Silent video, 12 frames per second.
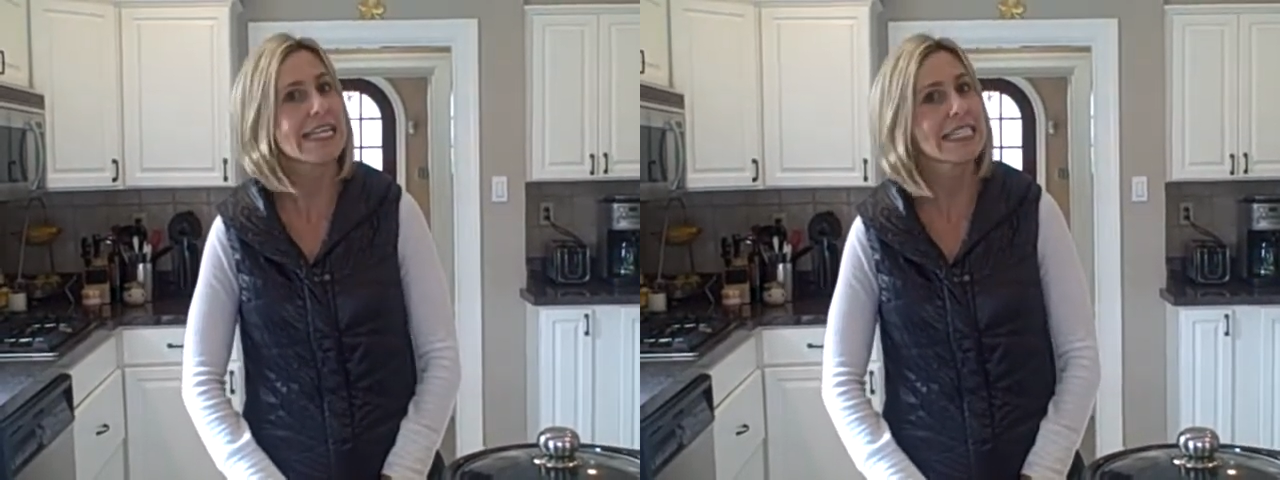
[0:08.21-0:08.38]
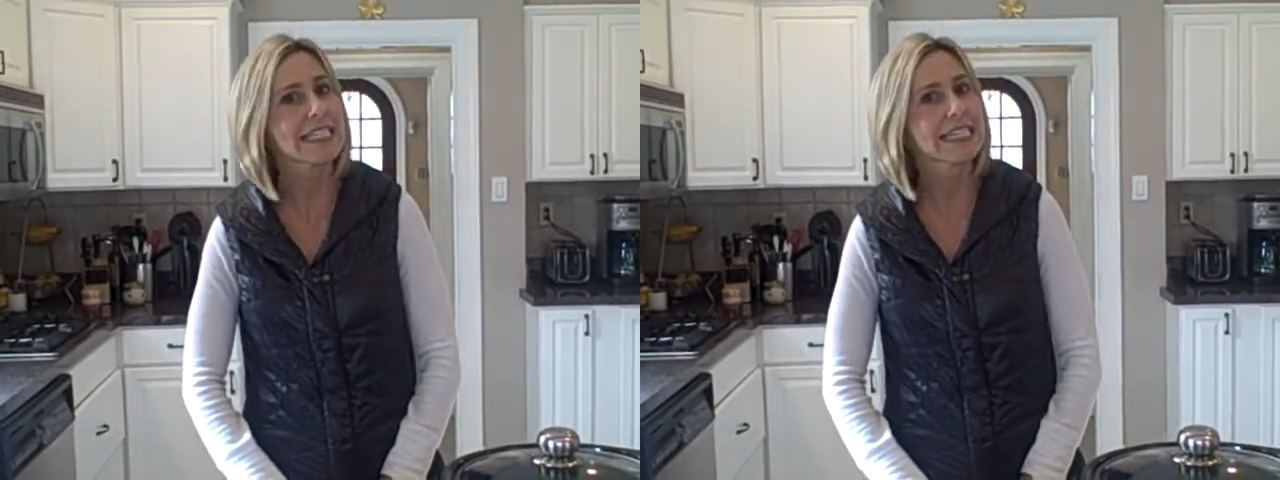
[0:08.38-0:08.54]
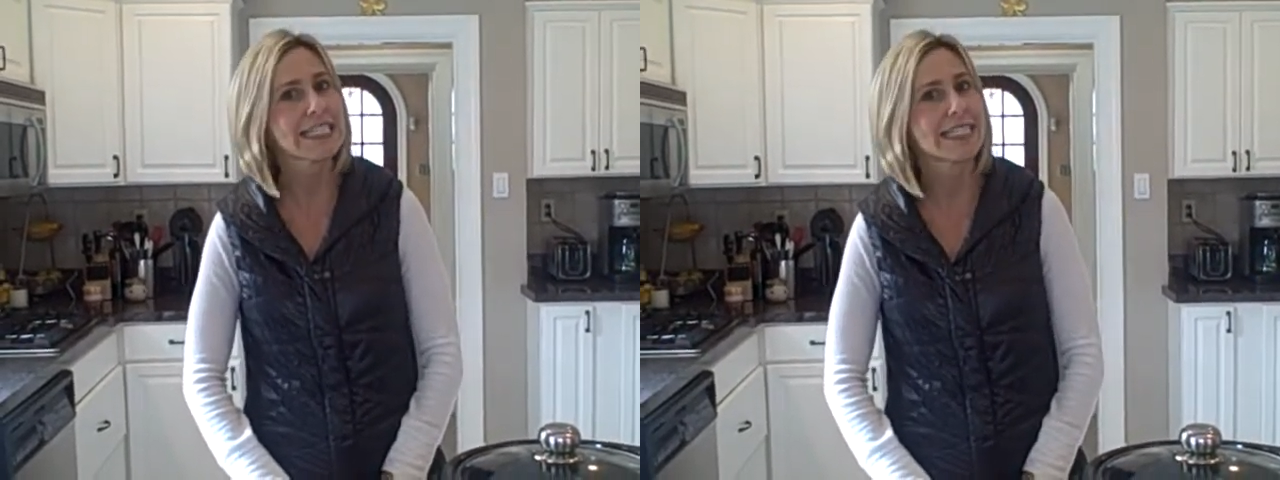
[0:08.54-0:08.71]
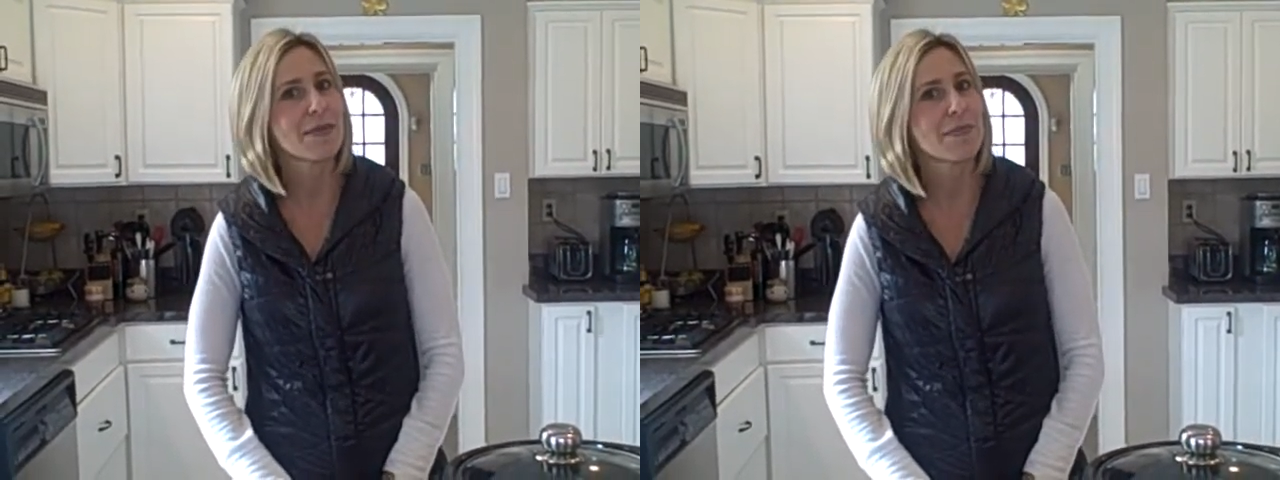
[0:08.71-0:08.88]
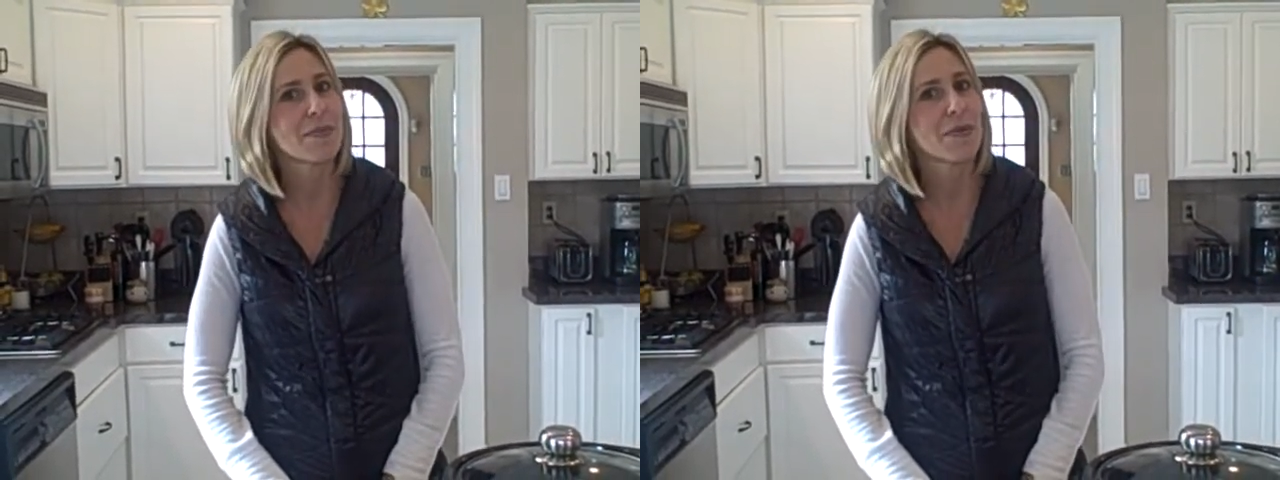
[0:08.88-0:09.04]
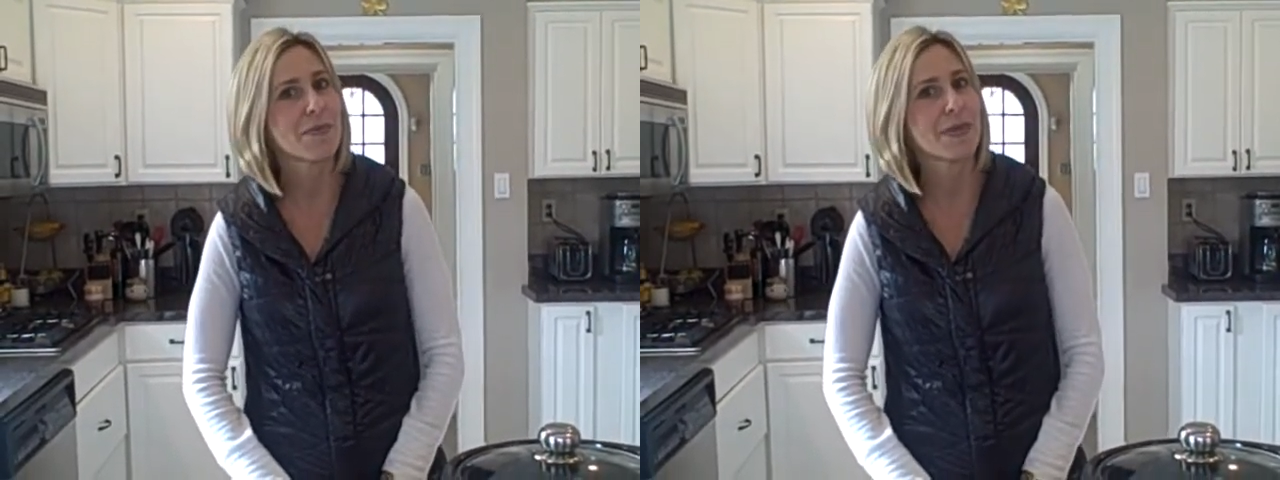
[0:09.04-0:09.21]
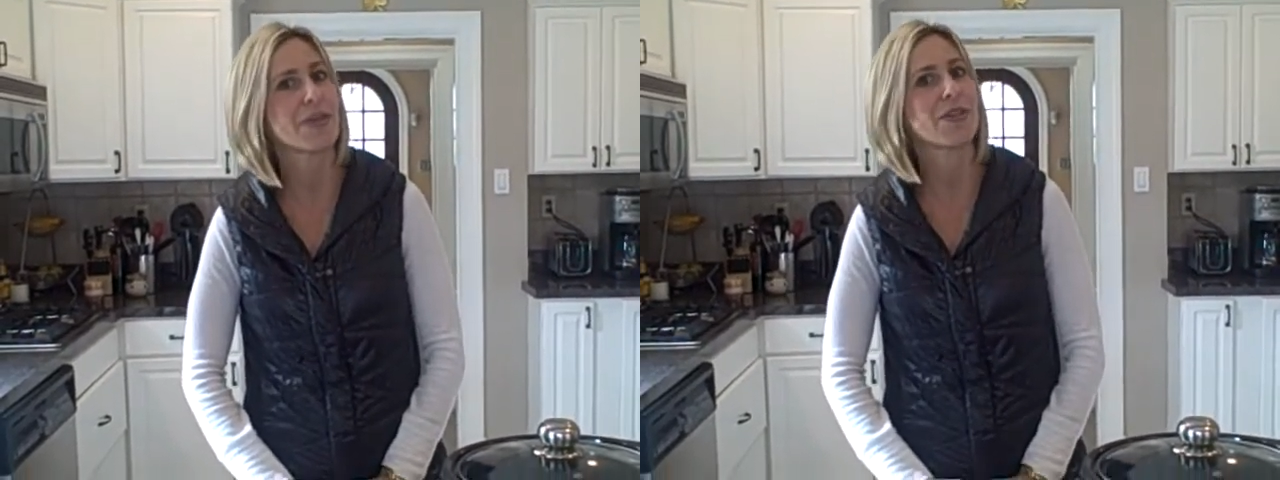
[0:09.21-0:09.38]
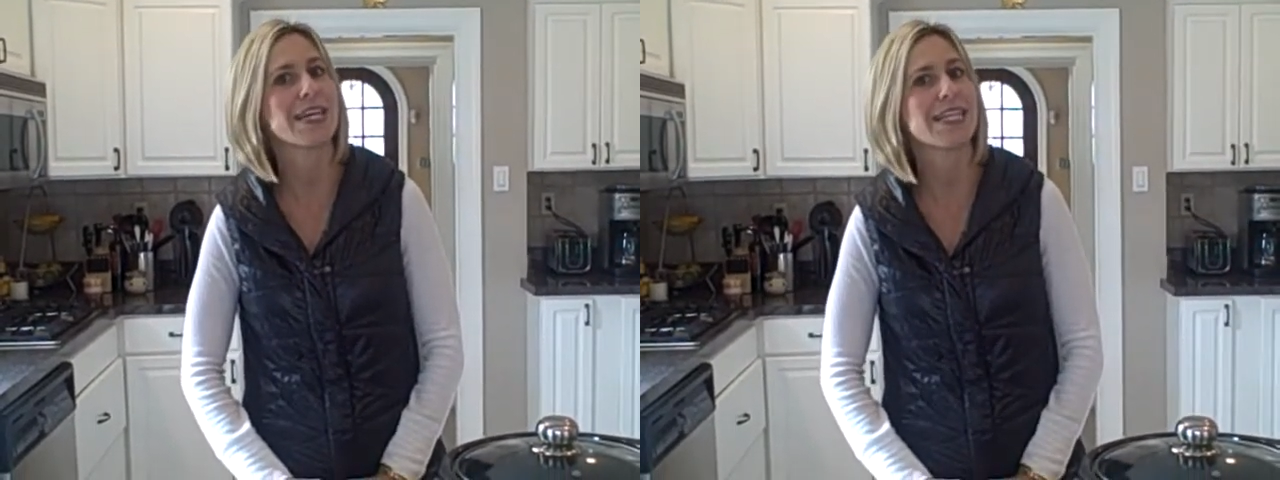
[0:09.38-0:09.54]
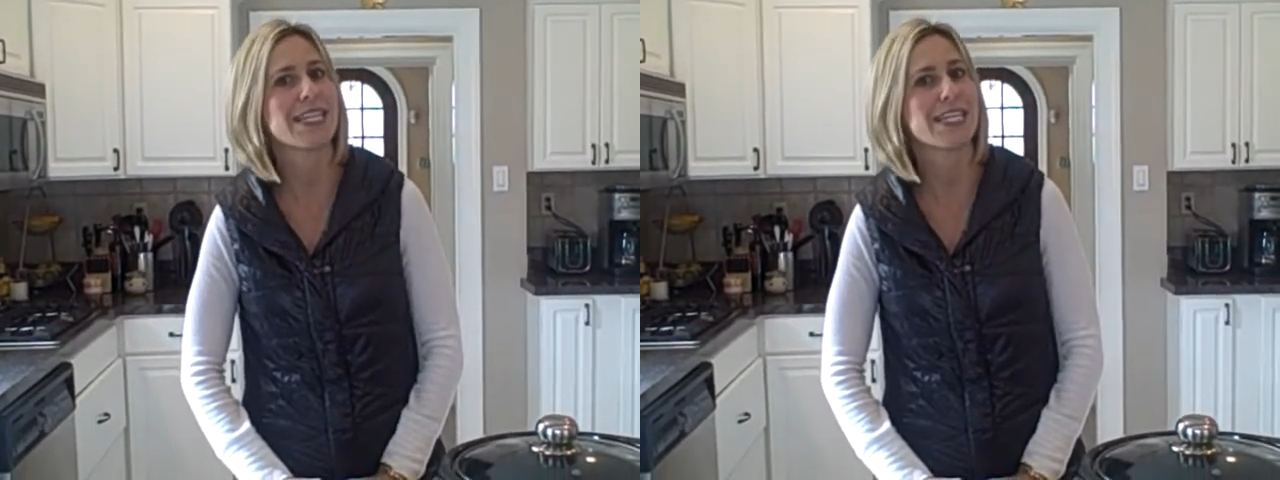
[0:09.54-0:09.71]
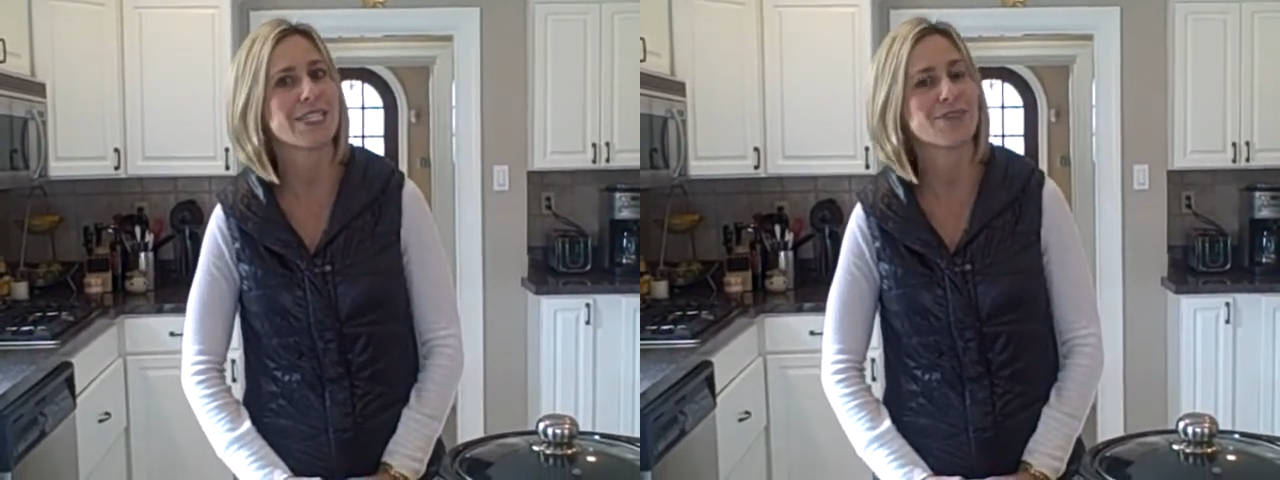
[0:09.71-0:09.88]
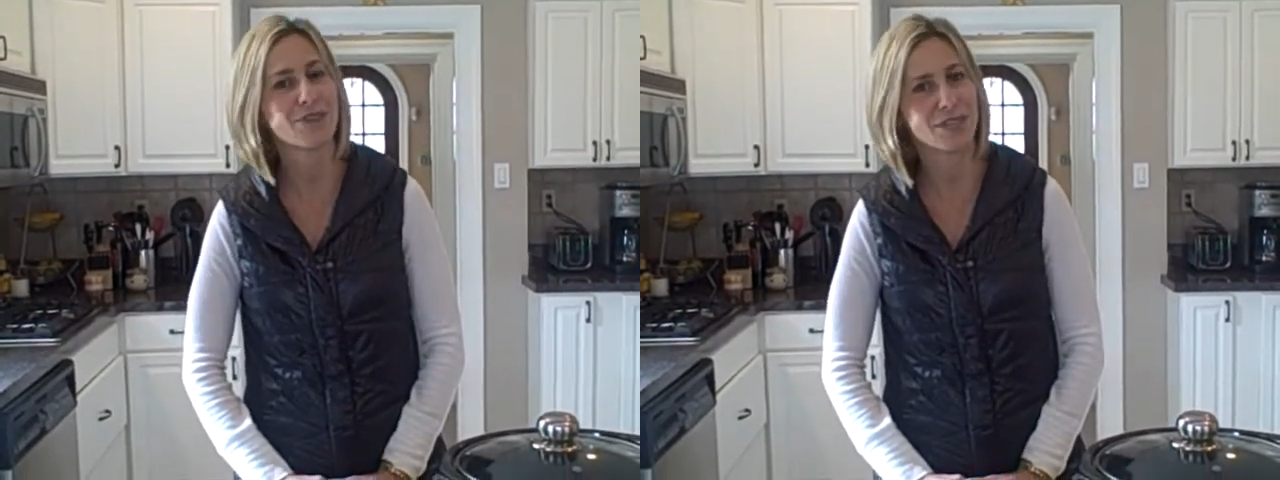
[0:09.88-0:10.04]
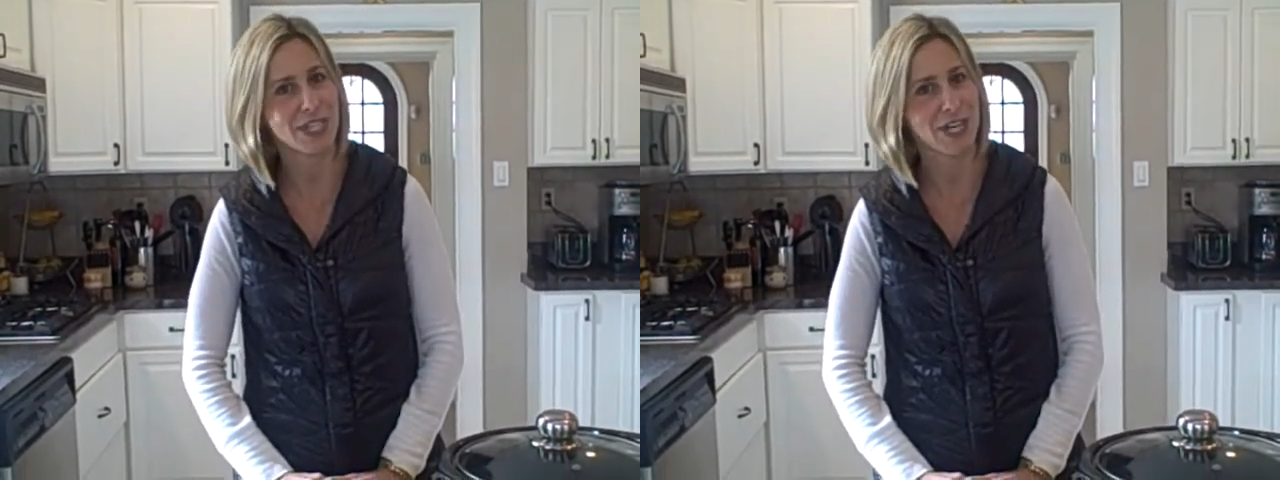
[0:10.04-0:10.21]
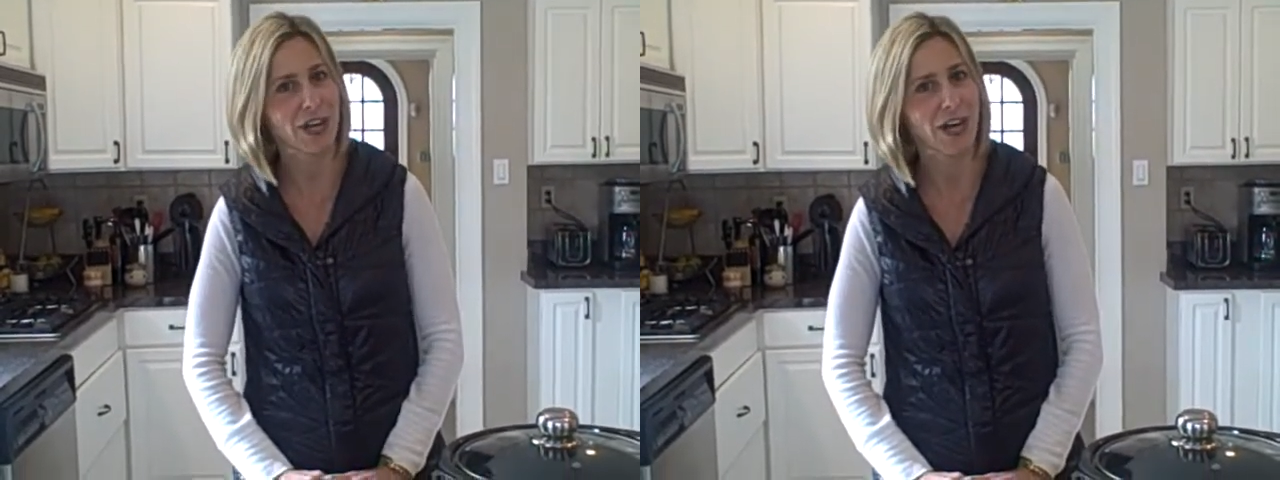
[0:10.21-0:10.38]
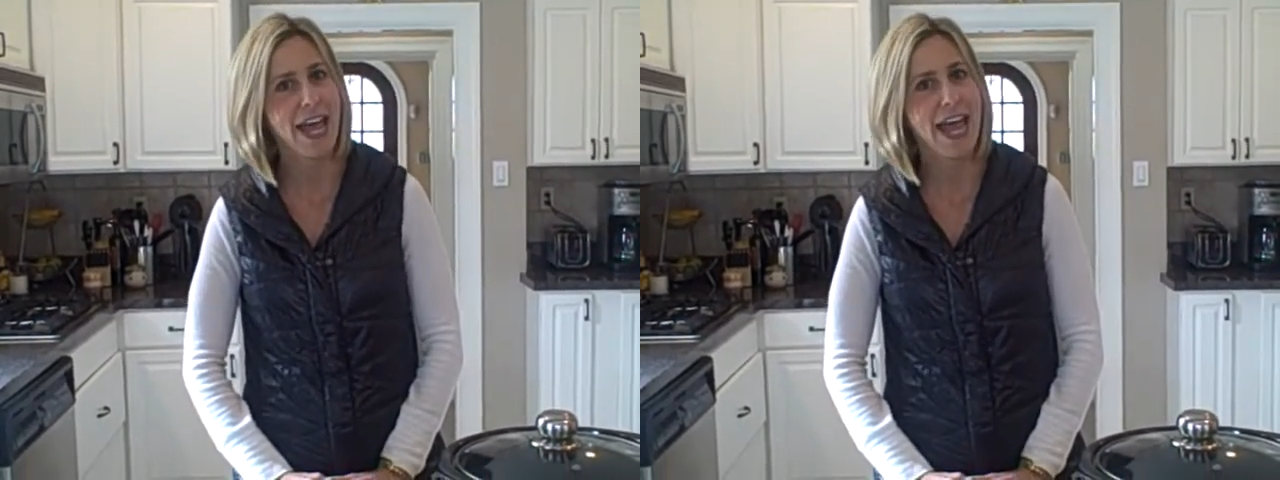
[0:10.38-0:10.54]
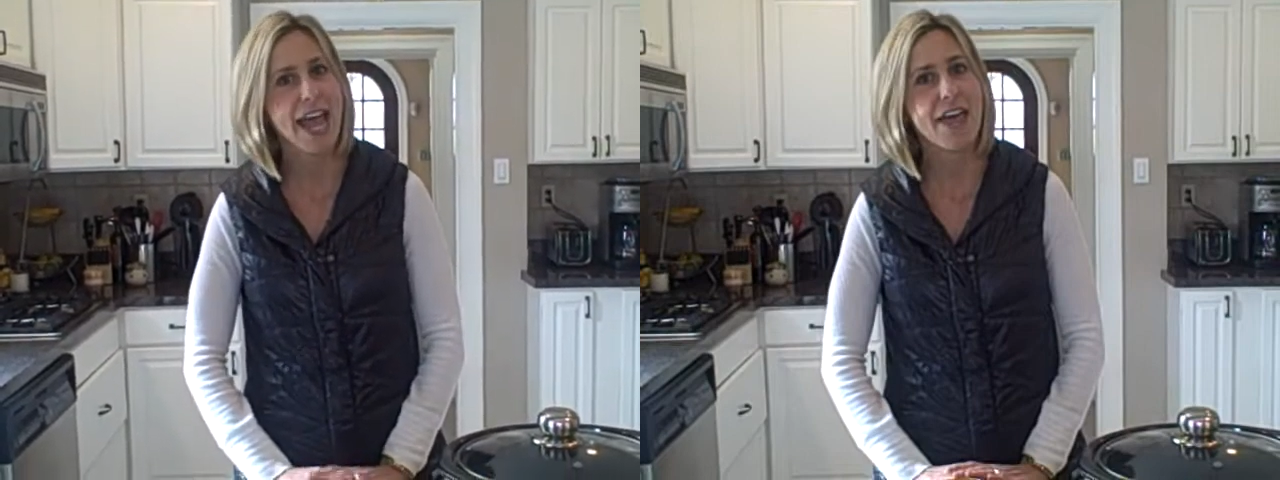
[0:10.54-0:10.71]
easy and simple meal ideas for dinner.